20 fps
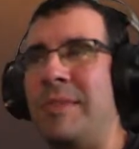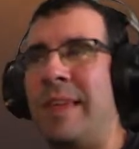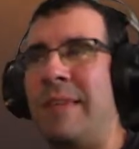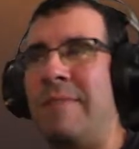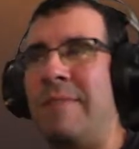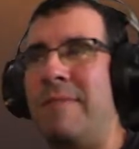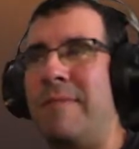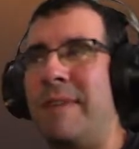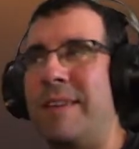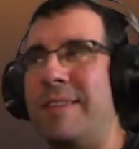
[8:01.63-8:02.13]

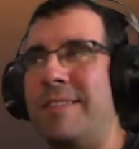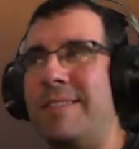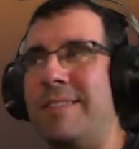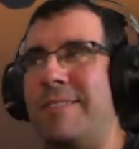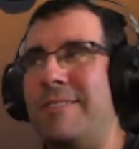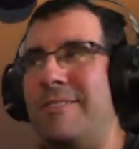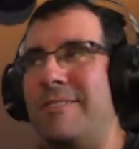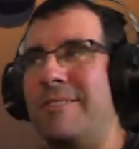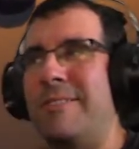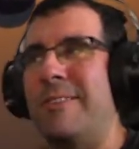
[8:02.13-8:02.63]
fast,
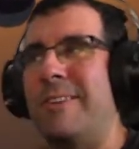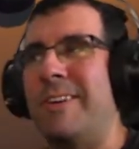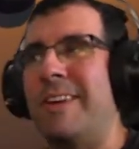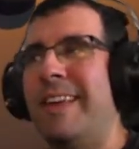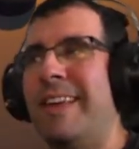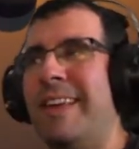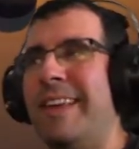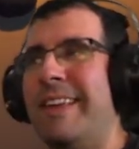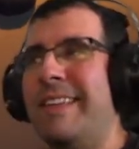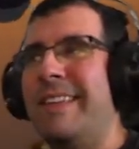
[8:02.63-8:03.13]
so
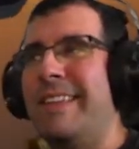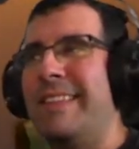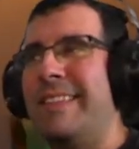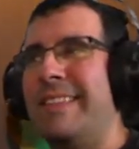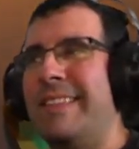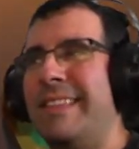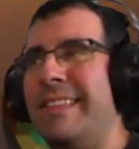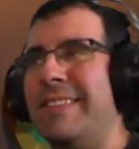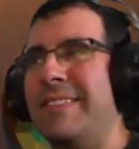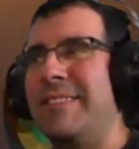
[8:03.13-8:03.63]
it
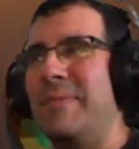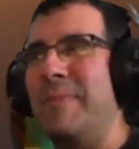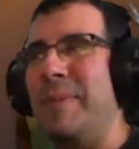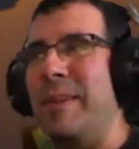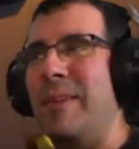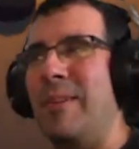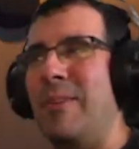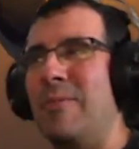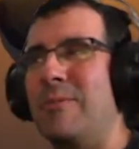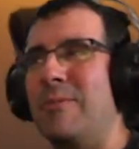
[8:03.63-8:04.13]
needs to be
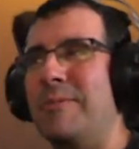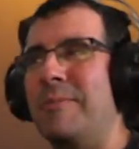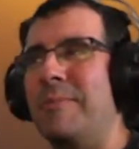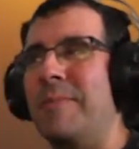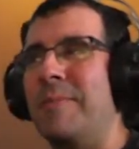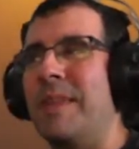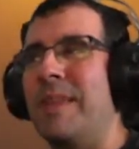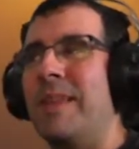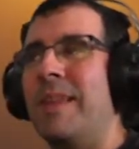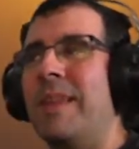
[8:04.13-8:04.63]
close.
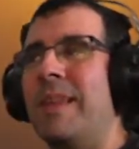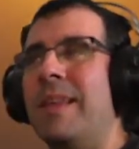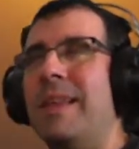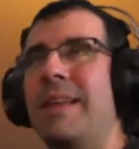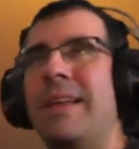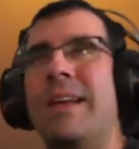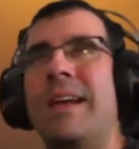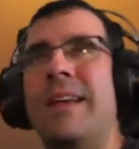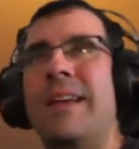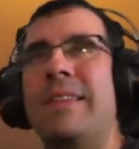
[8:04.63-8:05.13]

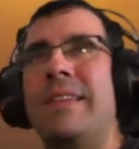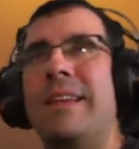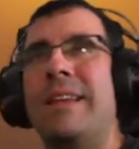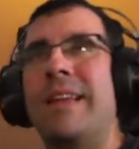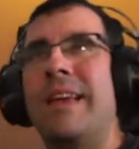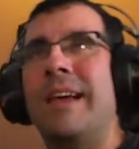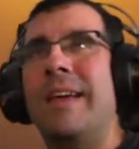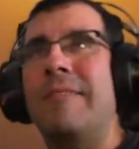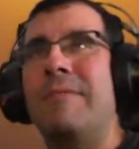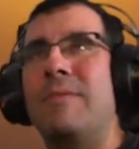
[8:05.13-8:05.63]
And then I
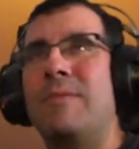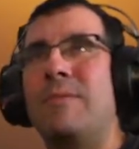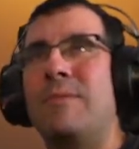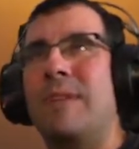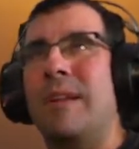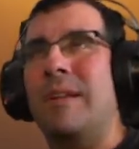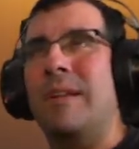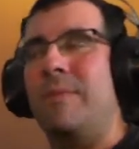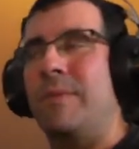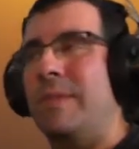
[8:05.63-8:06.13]
have to
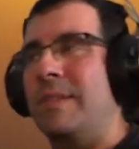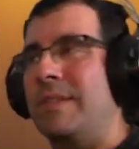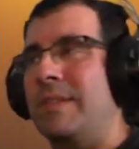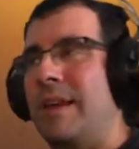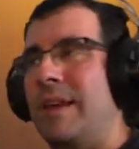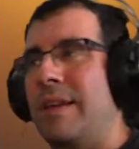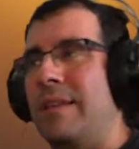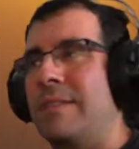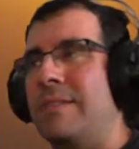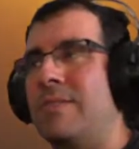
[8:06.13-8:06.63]
talk with this
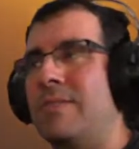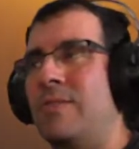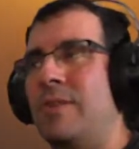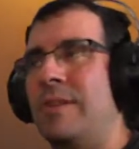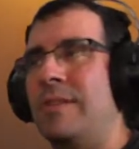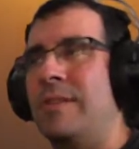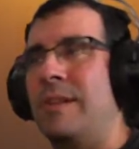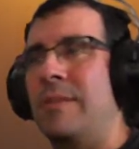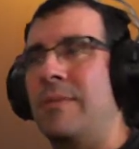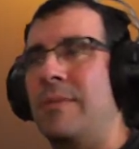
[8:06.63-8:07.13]
guy. So I
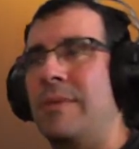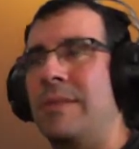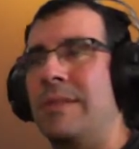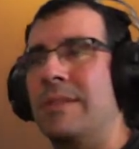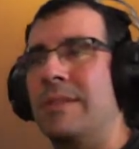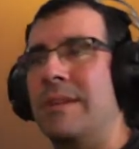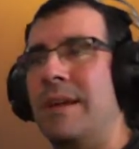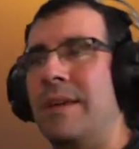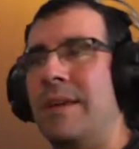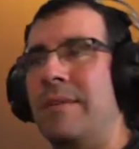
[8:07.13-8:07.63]
talk with this
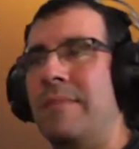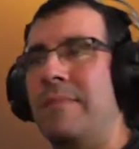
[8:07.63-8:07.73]
guy,